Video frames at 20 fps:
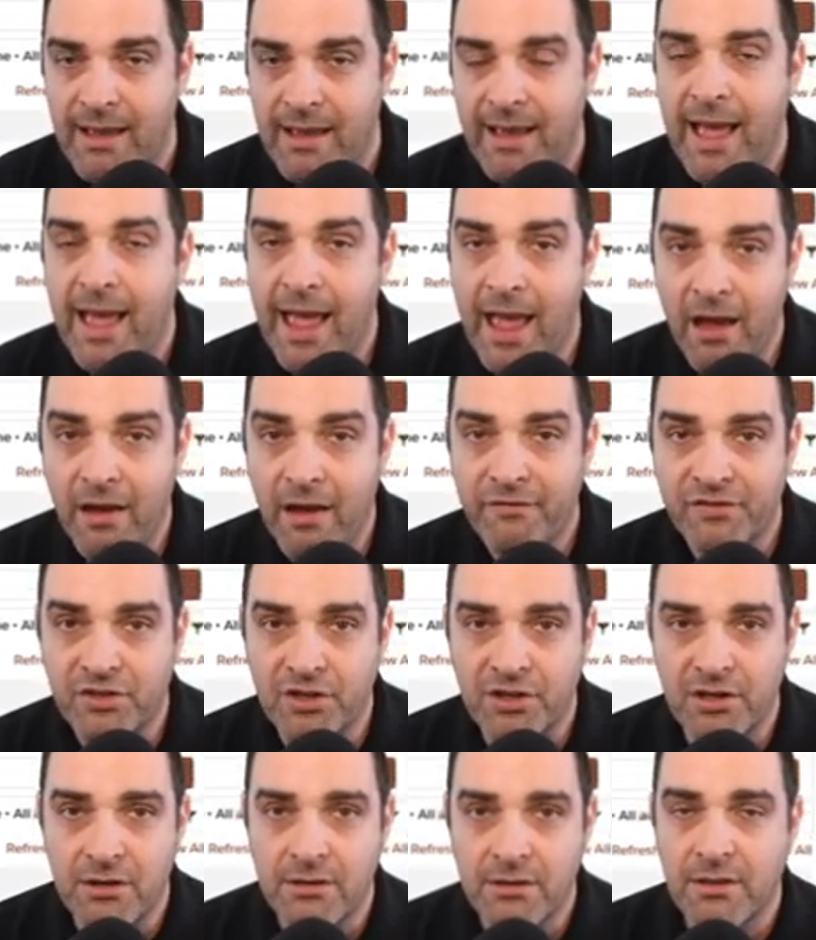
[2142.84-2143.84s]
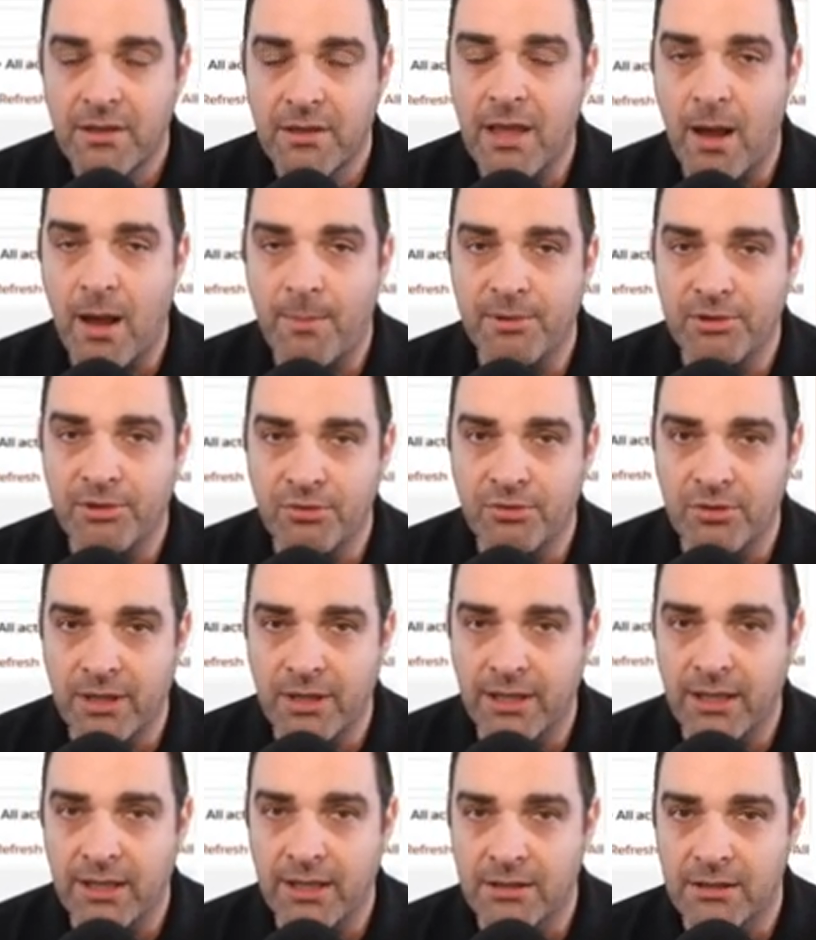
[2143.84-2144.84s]
after the opportunity
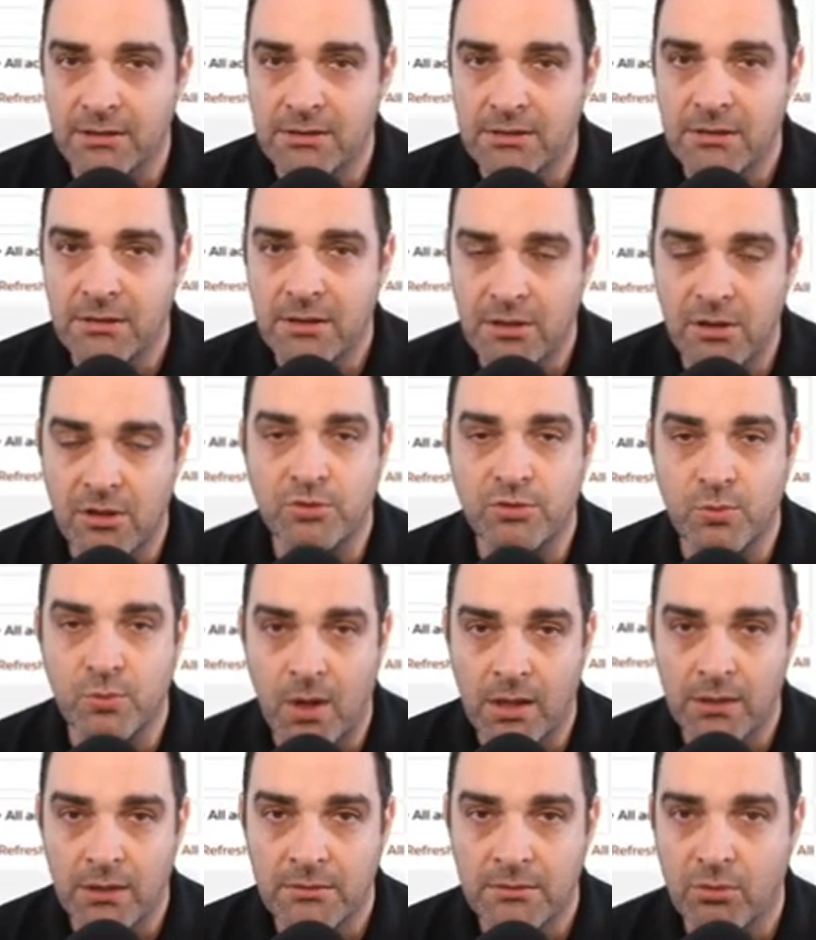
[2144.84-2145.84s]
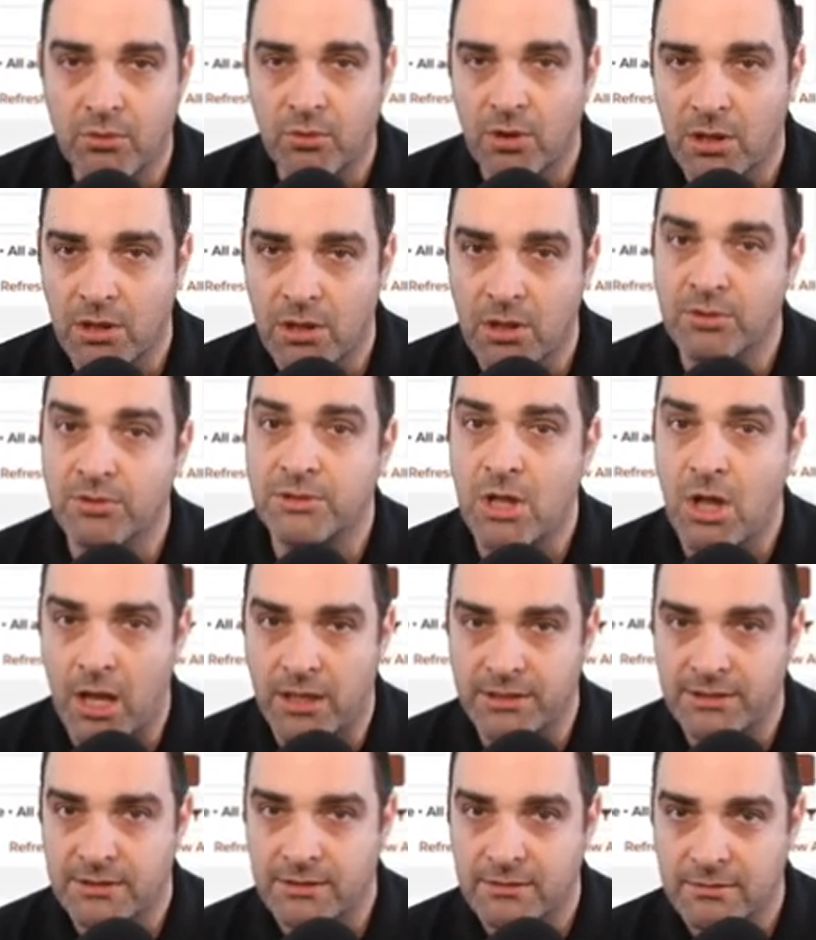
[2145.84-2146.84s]
is closed won or closed lost?